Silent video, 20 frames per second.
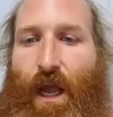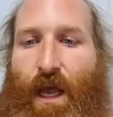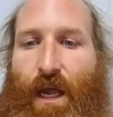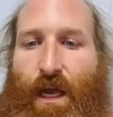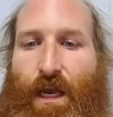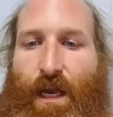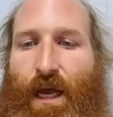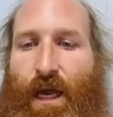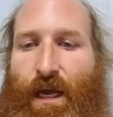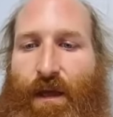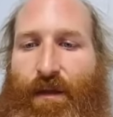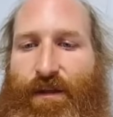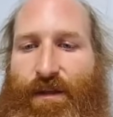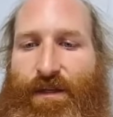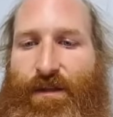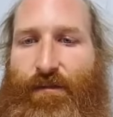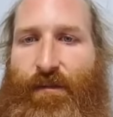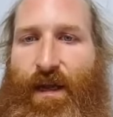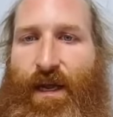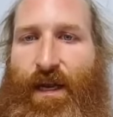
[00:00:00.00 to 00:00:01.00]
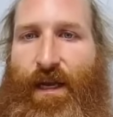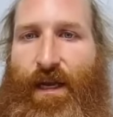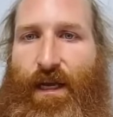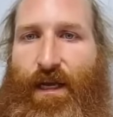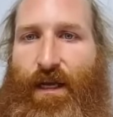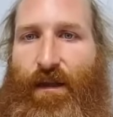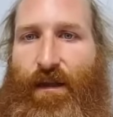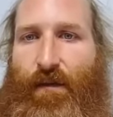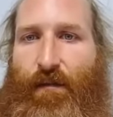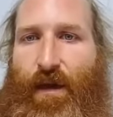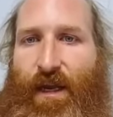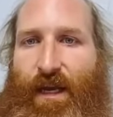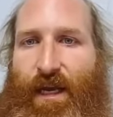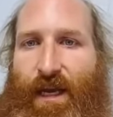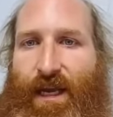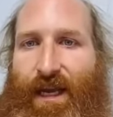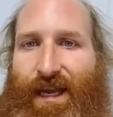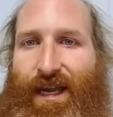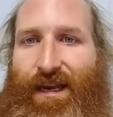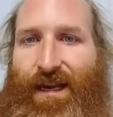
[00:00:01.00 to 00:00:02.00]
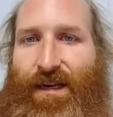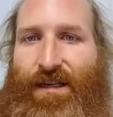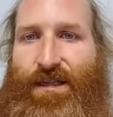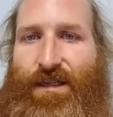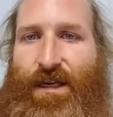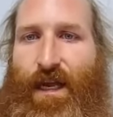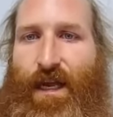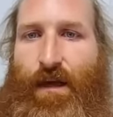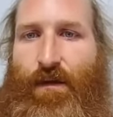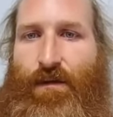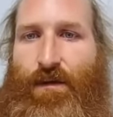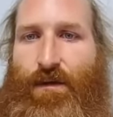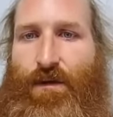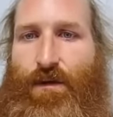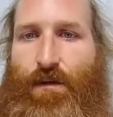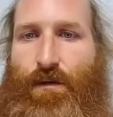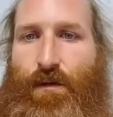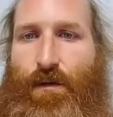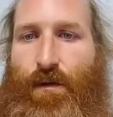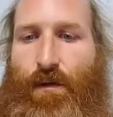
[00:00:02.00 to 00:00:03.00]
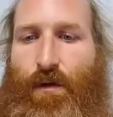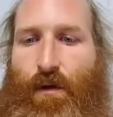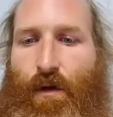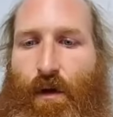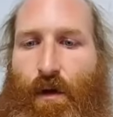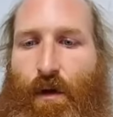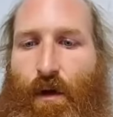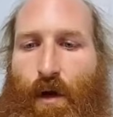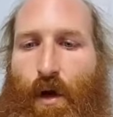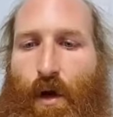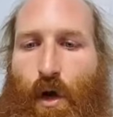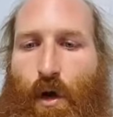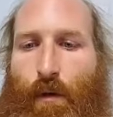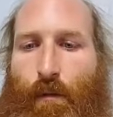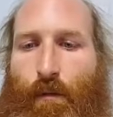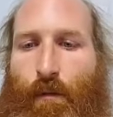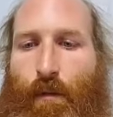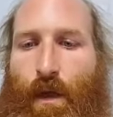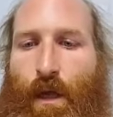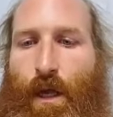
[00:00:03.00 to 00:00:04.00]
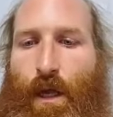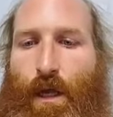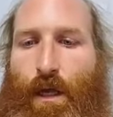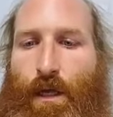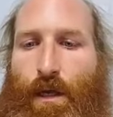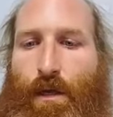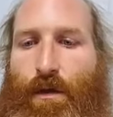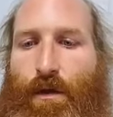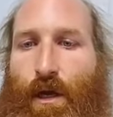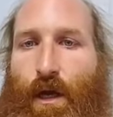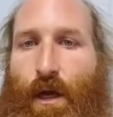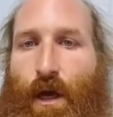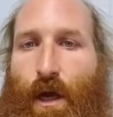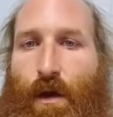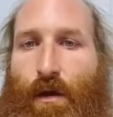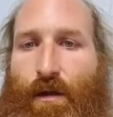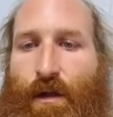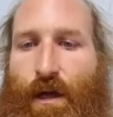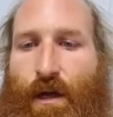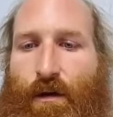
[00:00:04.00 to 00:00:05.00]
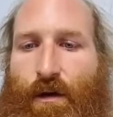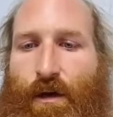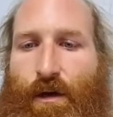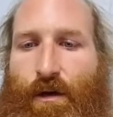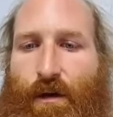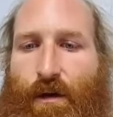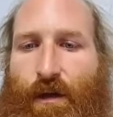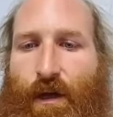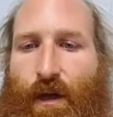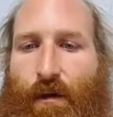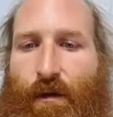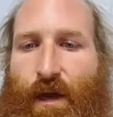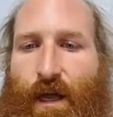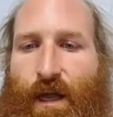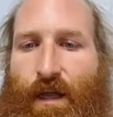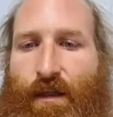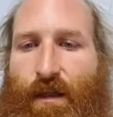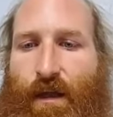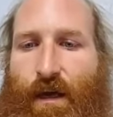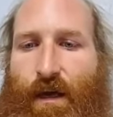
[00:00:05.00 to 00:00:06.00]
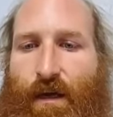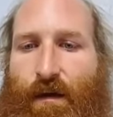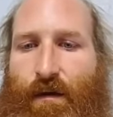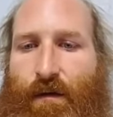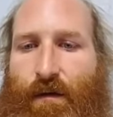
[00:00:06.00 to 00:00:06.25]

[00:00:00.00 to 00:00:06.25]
Yeah, there's a medic, themedichealerscouncil.com. You can go there and you can donate there.